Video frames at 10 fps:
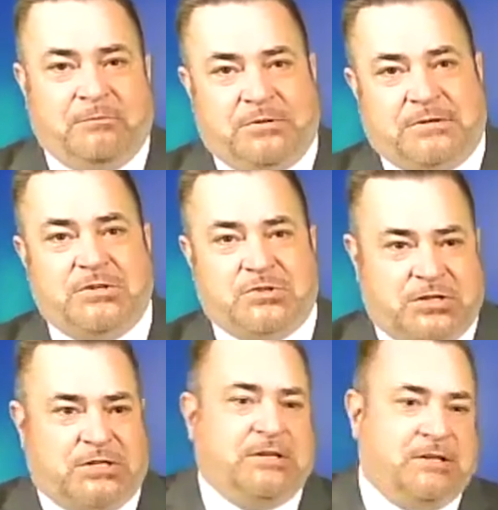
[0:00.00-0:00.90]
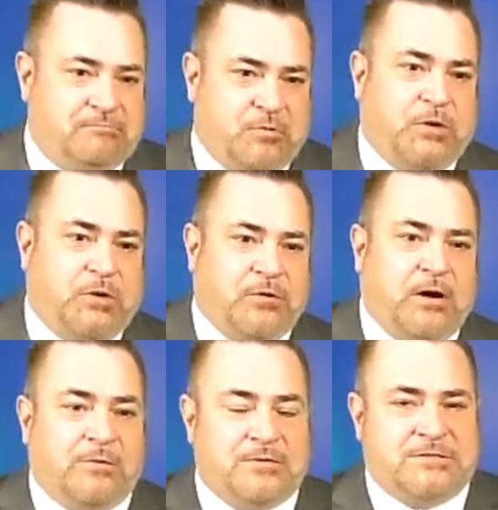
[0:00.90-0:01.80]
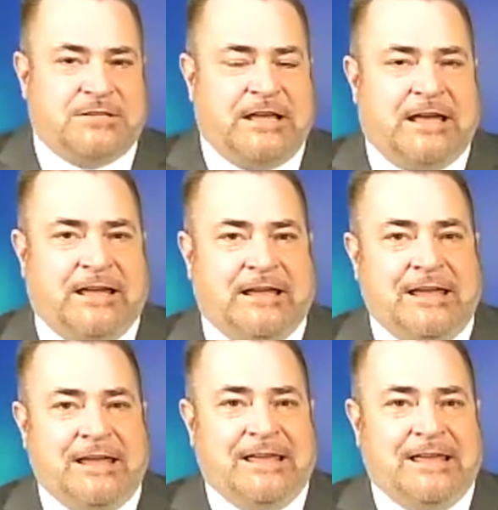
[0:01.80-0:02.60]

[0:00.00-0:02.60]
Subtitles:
potentially 24 hours a day.